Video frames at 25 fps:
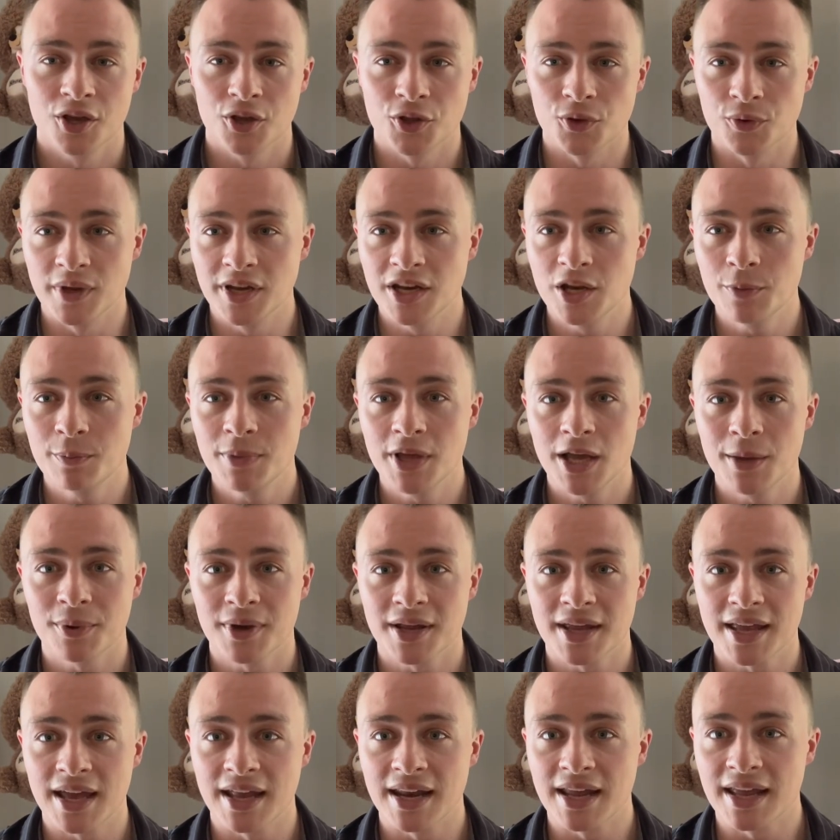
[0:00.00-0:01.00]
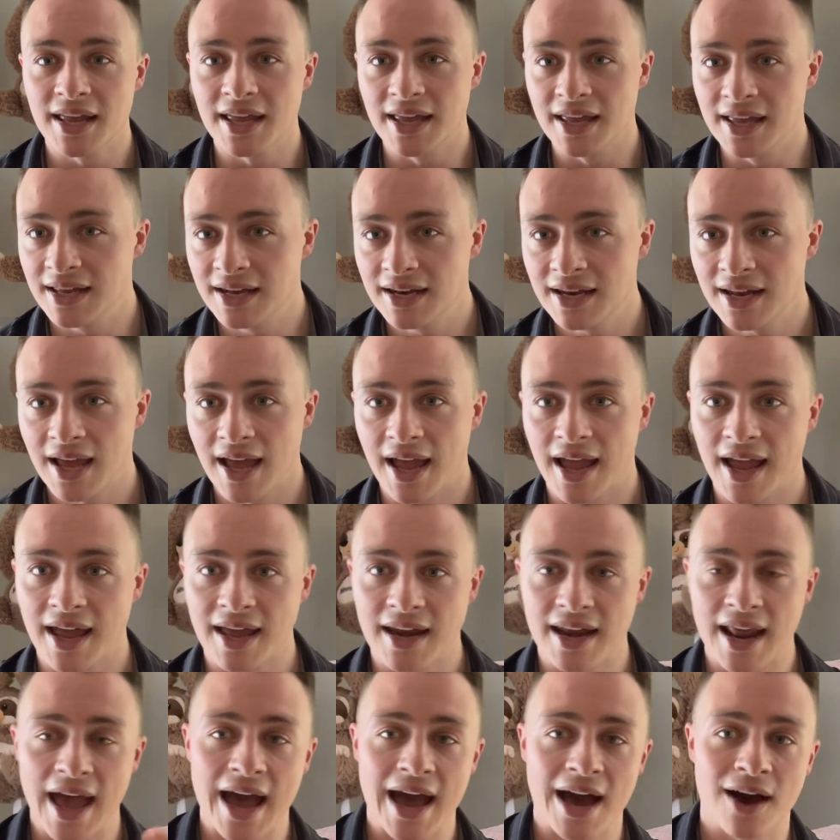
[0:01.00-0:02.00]
You need to be able to get in
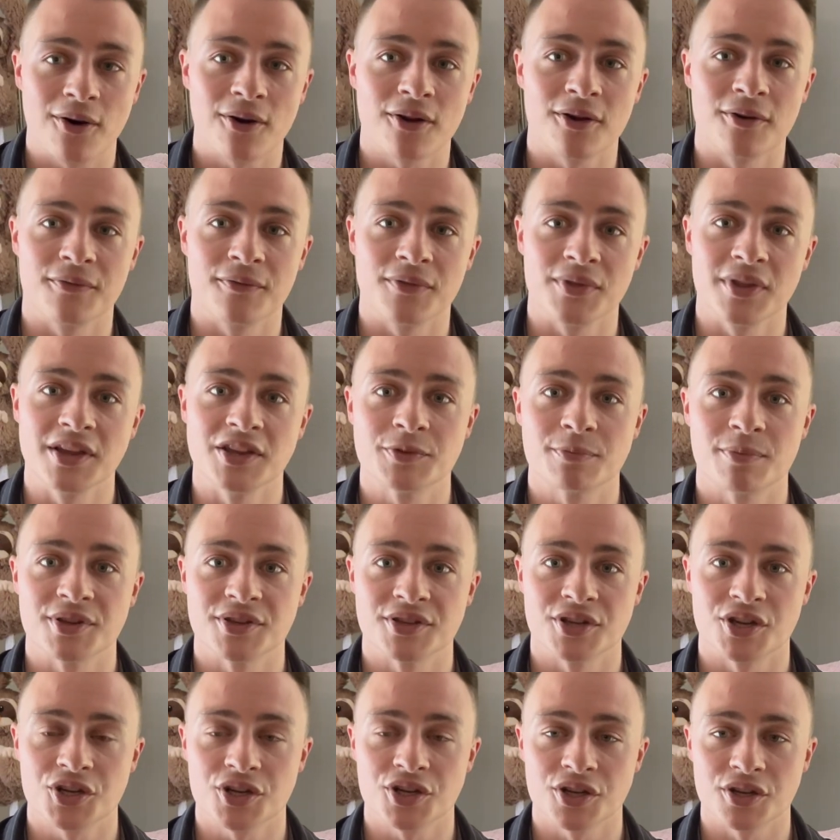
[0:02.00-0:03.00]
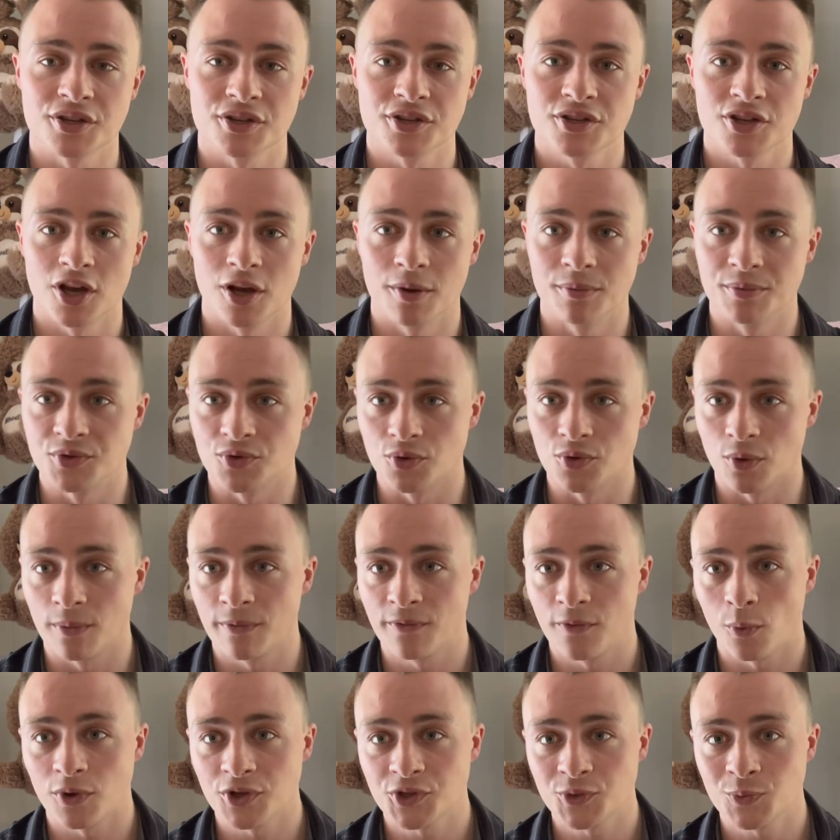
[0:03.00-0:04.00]
and out of these positions, absorb
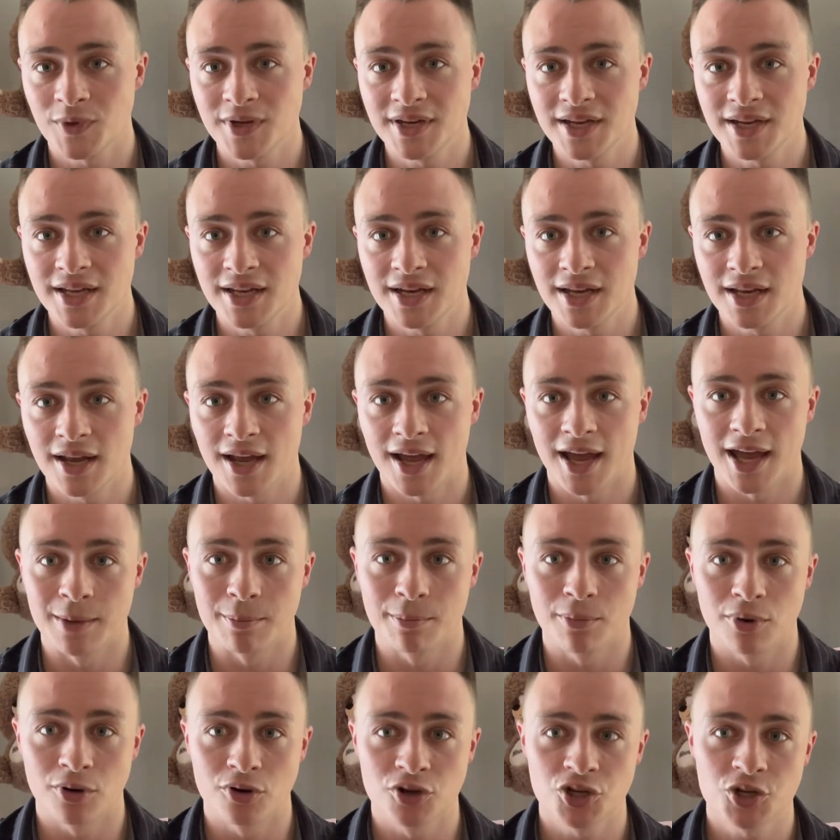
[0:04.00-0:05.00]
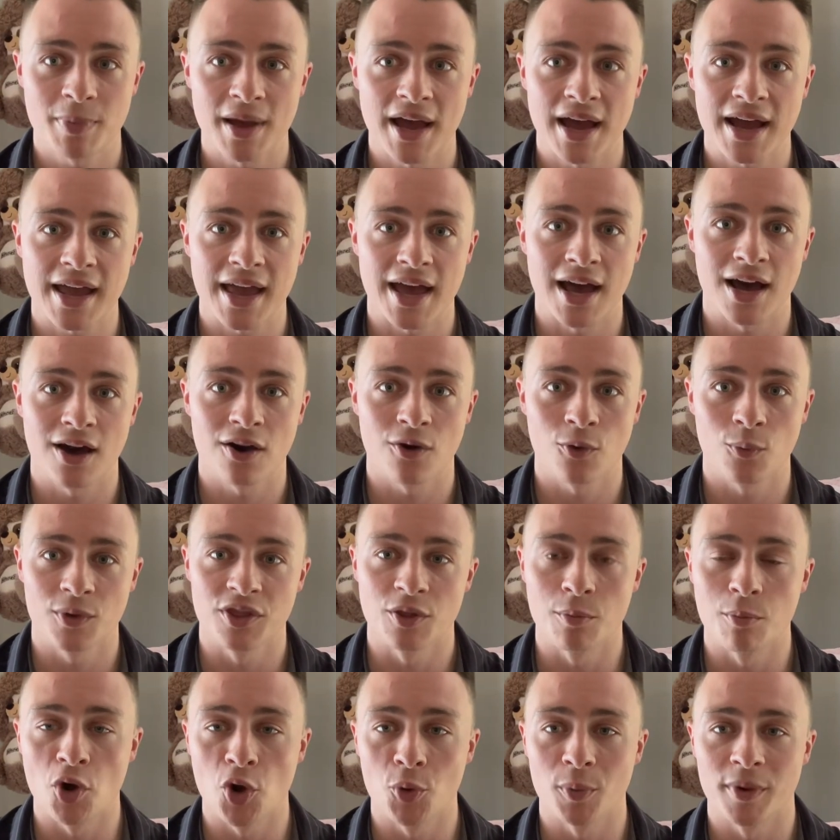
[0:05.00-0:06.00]
force when needed, and push back out when
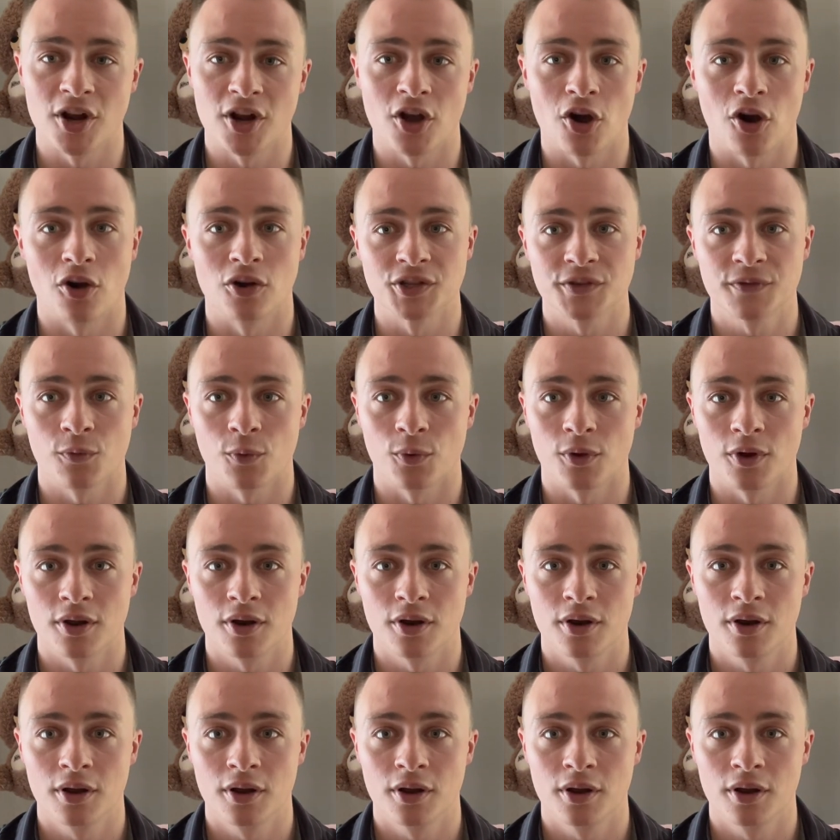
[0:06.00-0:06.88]
the moment calls for it.